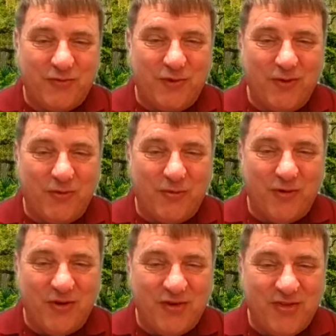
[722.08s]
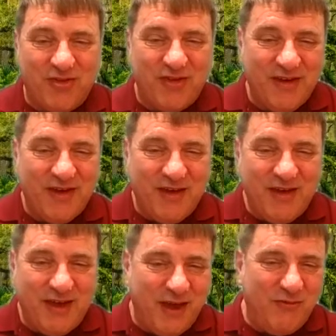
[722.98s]
through the woods,
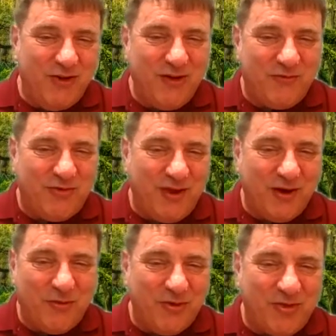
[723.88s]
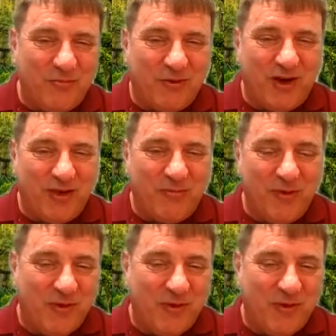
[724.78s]
even if deer would surprise me.